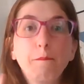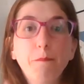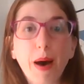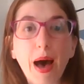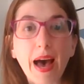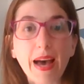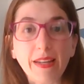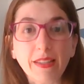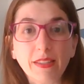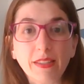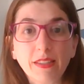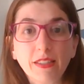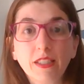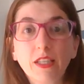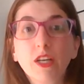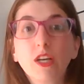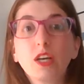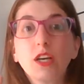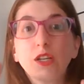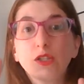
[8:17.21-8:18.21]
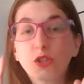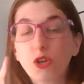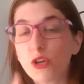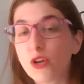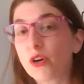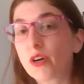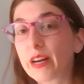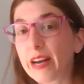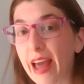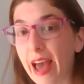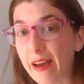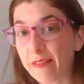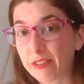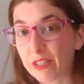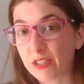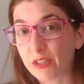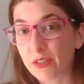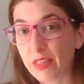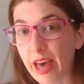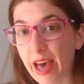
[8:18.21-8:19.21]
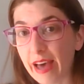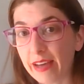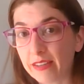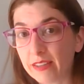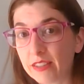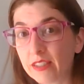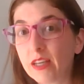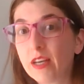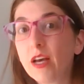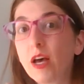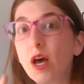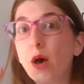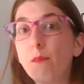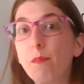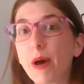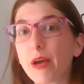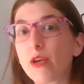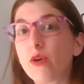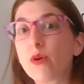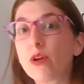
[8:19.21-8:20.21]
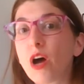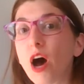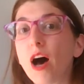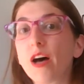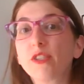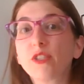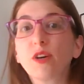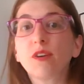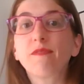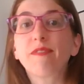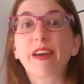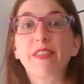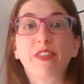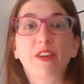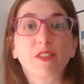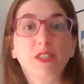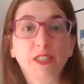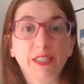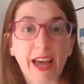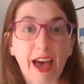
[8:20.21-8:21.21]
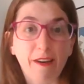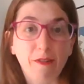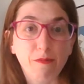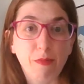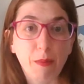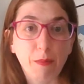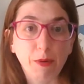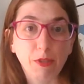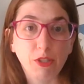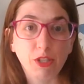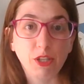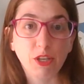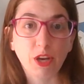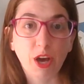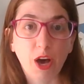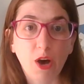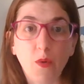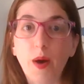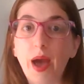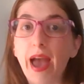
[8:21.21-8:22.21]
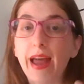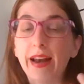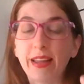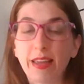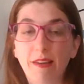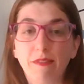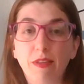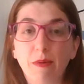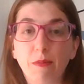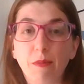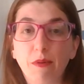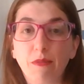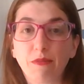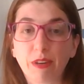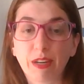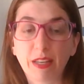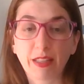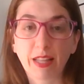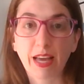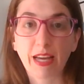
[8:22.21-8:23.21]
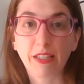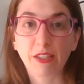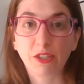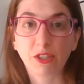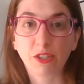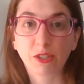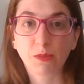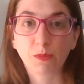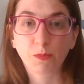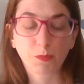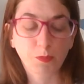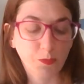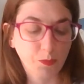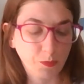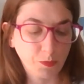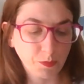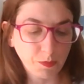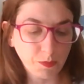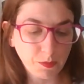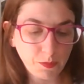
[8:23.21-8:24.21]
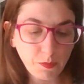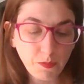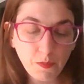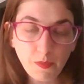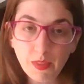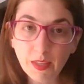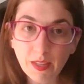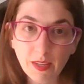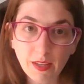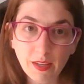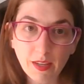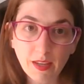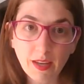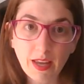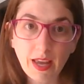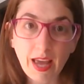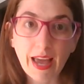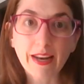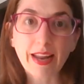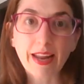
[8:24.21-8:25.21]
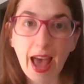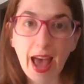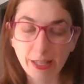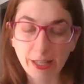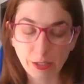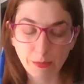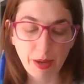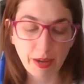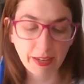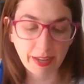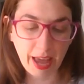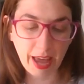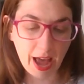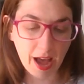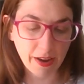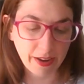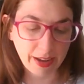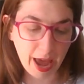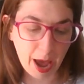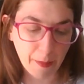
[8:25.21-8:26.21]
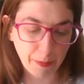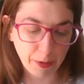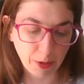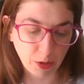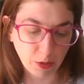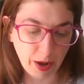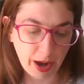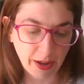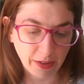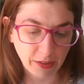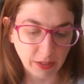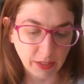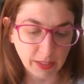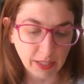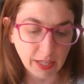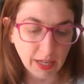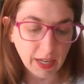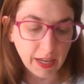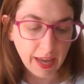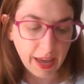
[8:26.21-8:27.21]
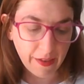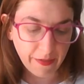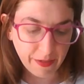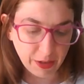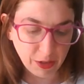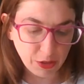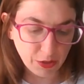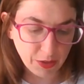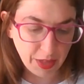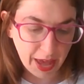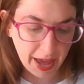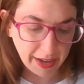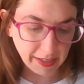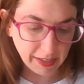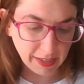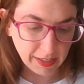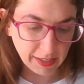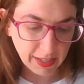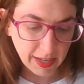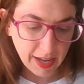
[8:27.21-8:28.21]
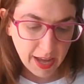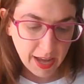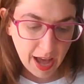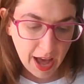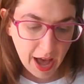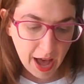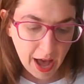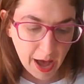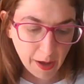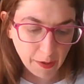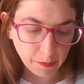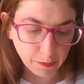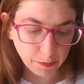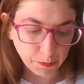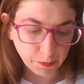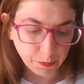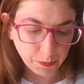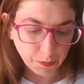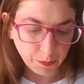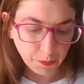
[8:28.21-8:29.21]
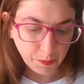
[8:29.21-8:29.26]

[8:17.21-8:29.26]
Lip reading: But, so you're going to have to do that, but you can also invite their staff members to go and give them a free lunch. And it has to be on Capitol grounds if you do that.